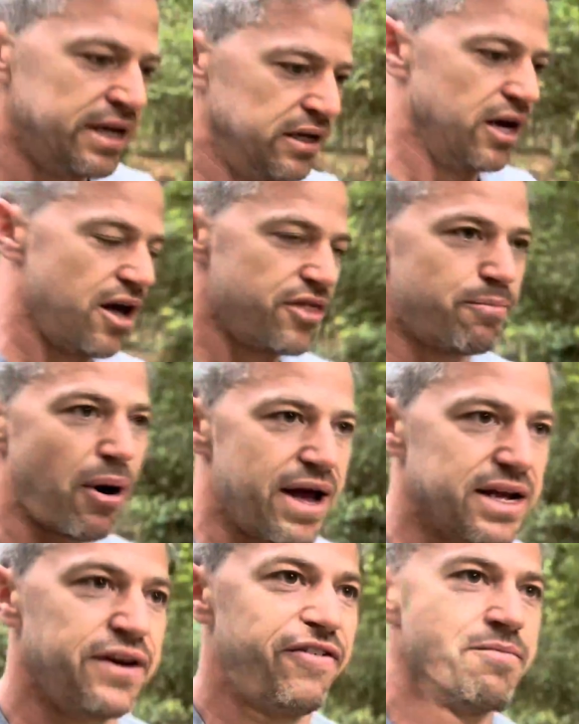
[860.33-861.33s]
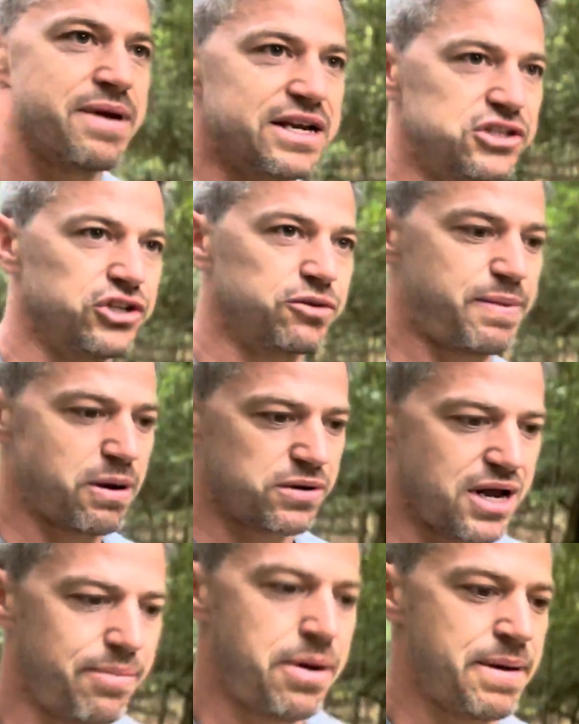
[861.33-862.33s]
Uh, the bike for me is just building
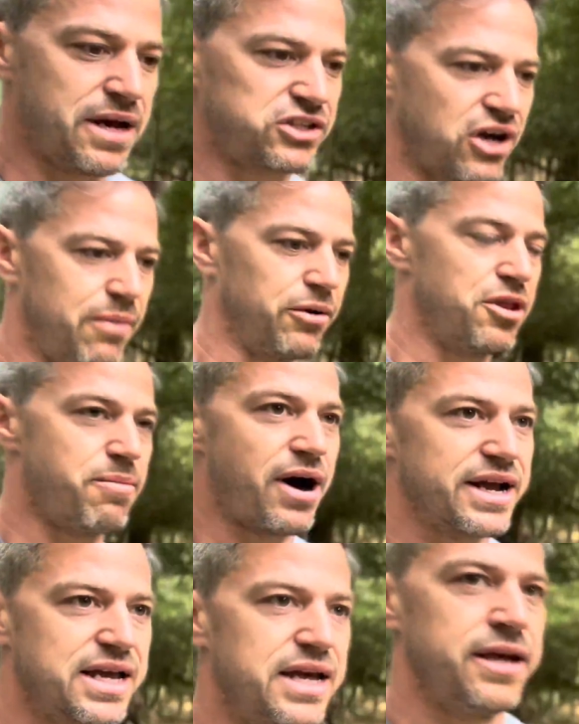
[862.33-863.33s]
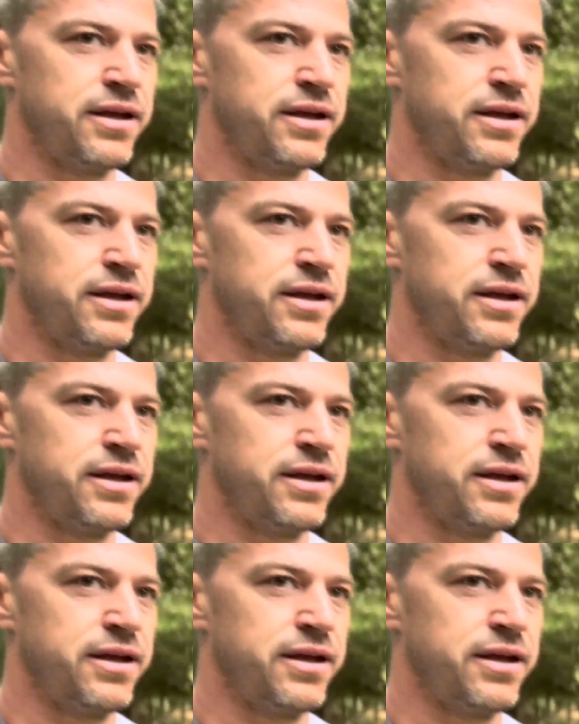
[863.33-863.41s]
up a bit of time on the bike.